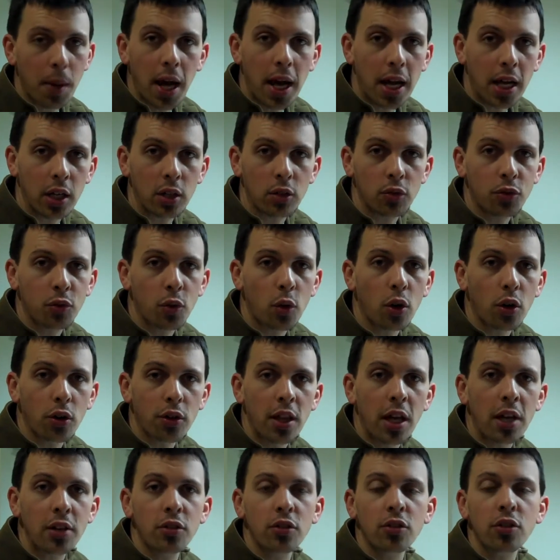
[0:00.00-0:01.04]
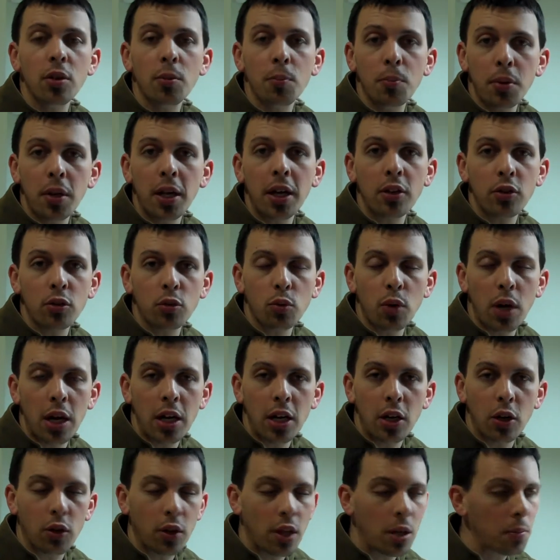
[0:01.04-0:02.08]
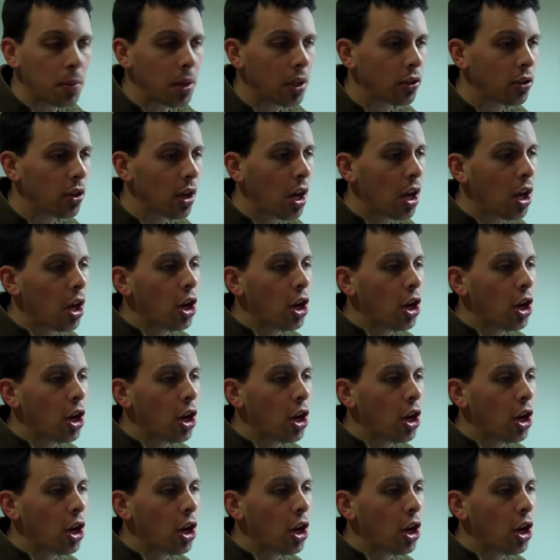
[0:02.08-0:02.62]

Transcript: back and forth, that's simplex radio. That means